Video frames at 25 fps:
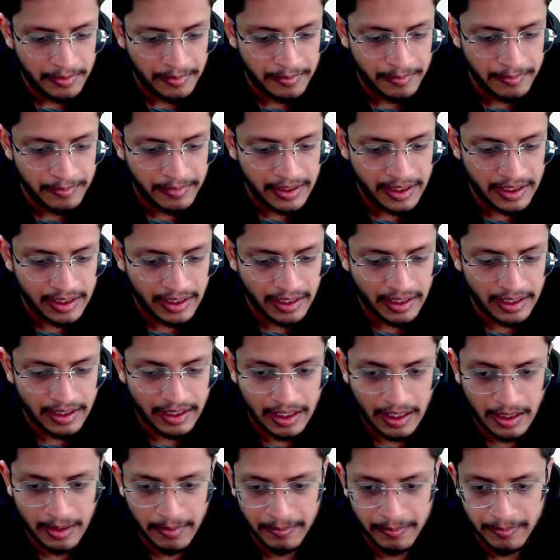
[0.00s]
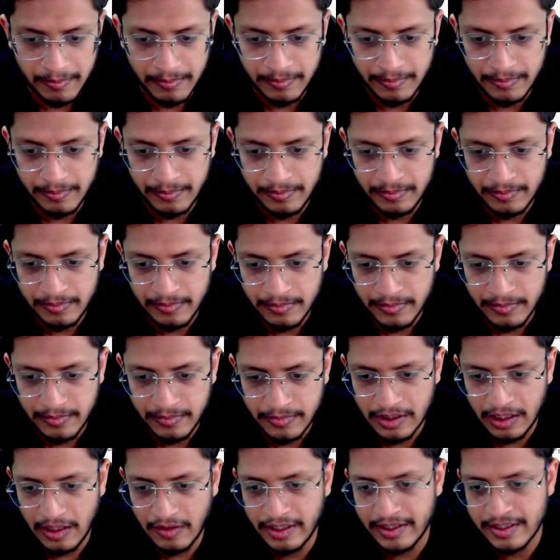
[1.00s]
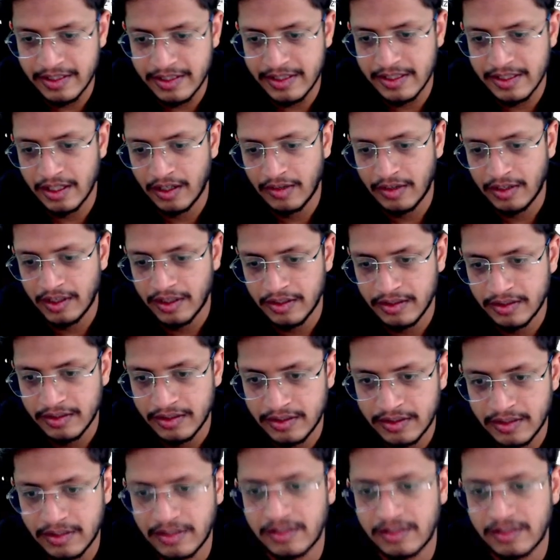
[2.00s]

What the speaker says: B N M. Now let's see how it does.